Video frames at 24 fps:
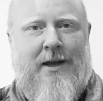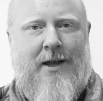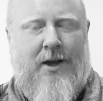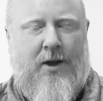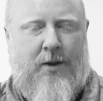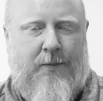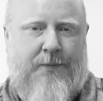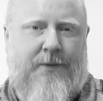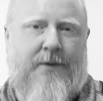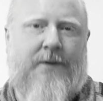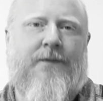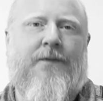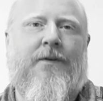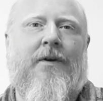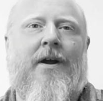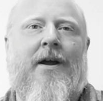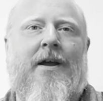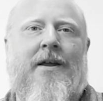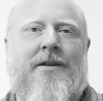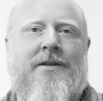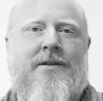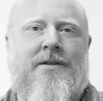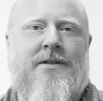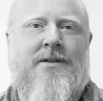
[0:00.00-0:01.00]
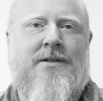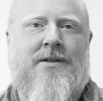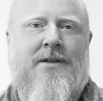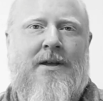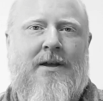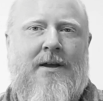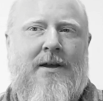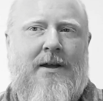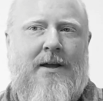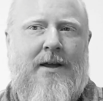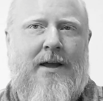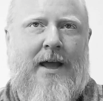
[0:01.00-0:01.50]
and help their friends
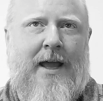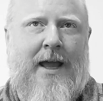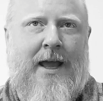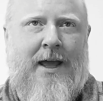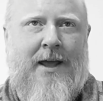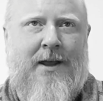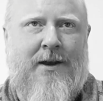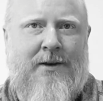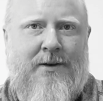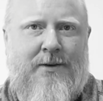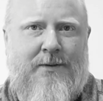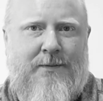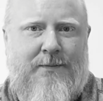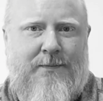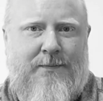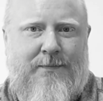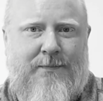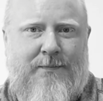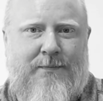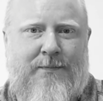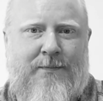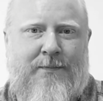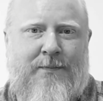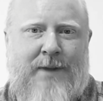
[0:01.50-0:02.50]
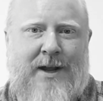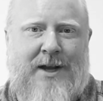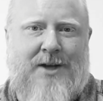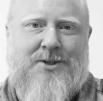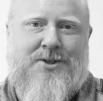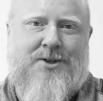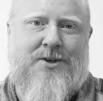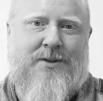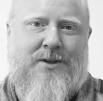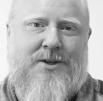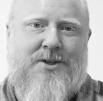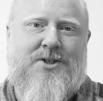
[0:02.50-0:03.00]
and make
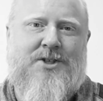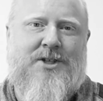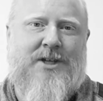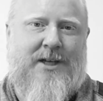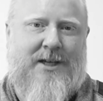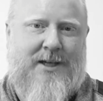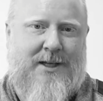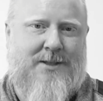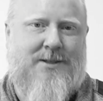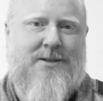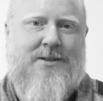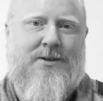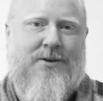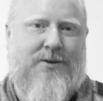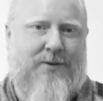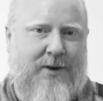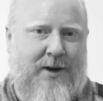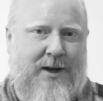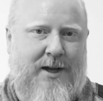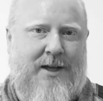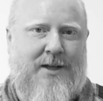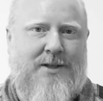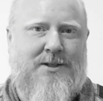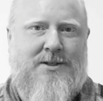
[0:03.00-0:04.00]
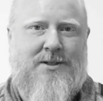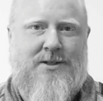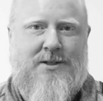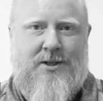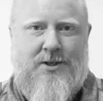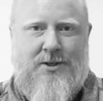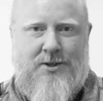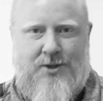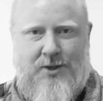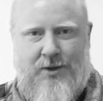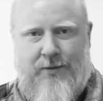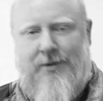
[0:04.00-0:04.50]
sure that she gets the grades
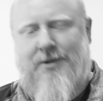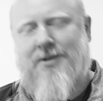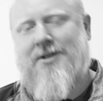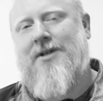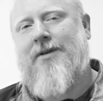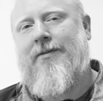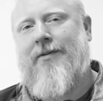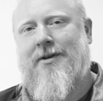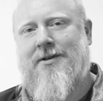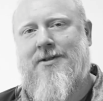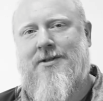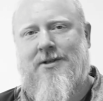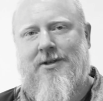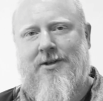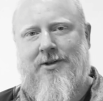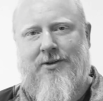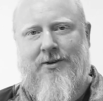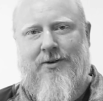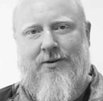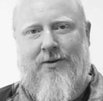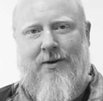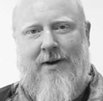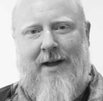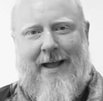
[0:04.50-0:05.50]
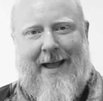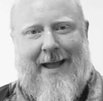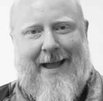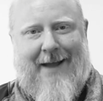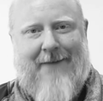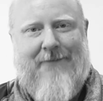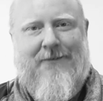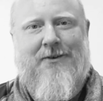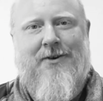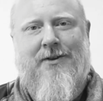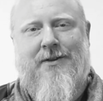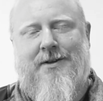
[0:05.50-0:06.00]
to do what she wants to do
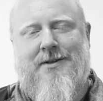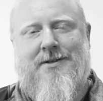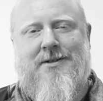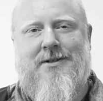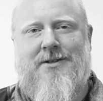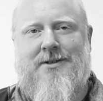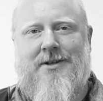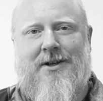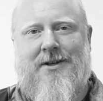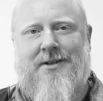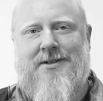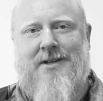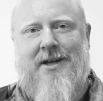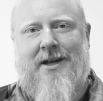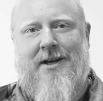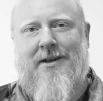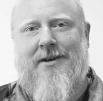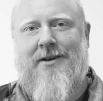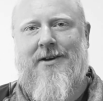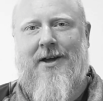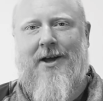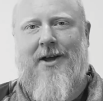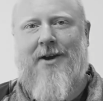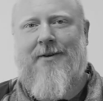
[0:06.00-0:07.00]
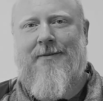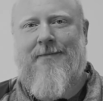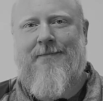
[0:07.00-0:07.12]
after this is all said and done.